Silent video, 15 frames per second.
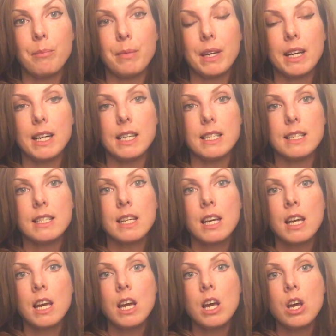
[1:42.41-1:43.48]
Because
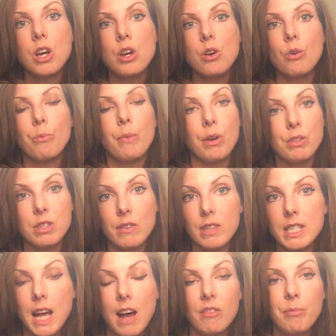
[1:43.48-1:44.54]
most of
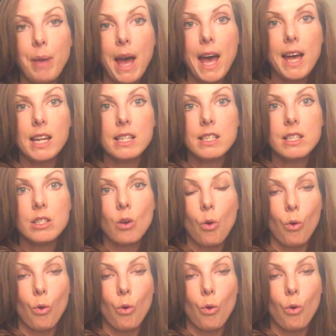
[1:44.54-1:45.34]
us have pets,